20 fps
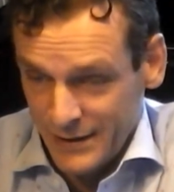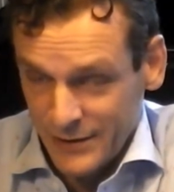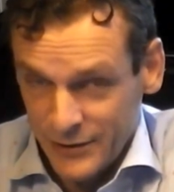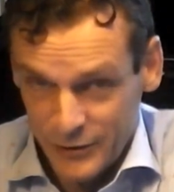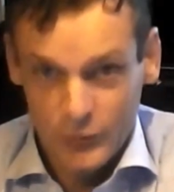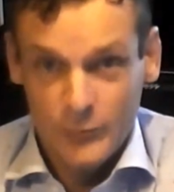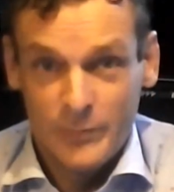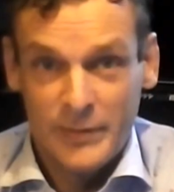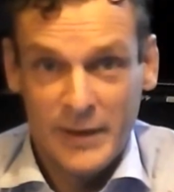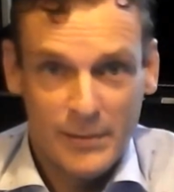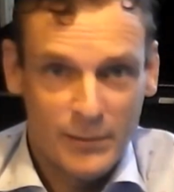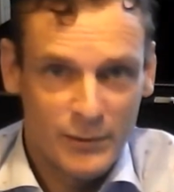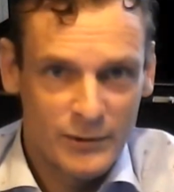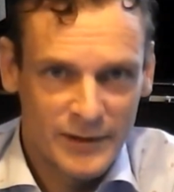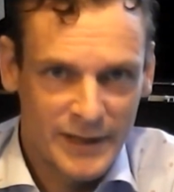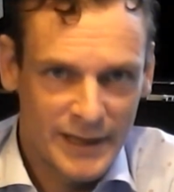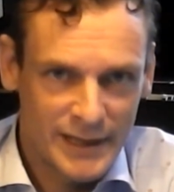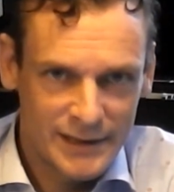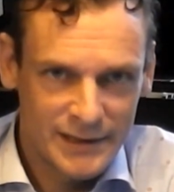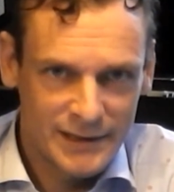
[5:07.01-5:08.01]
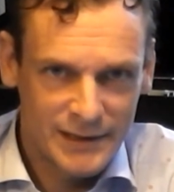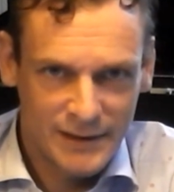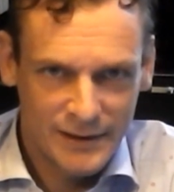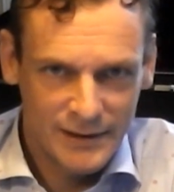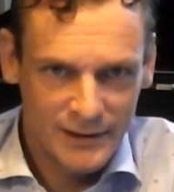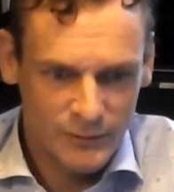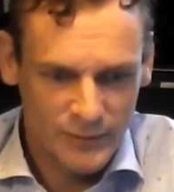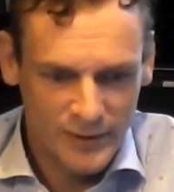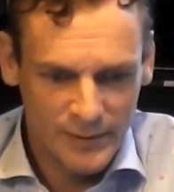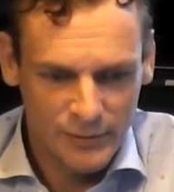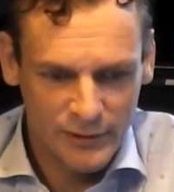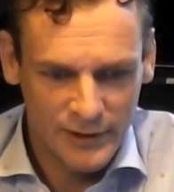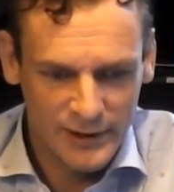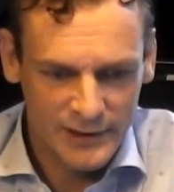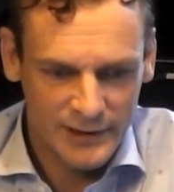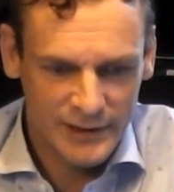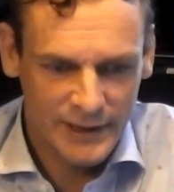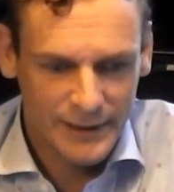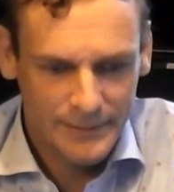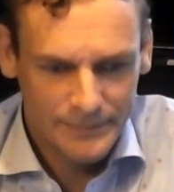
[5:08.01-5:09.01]
do people's heads in, as we Brits
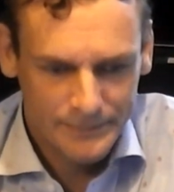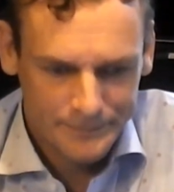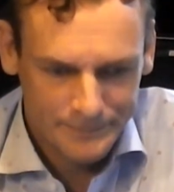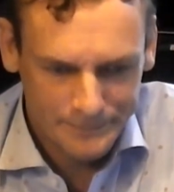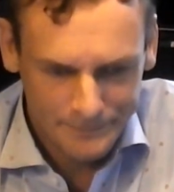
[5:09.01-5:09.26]
say.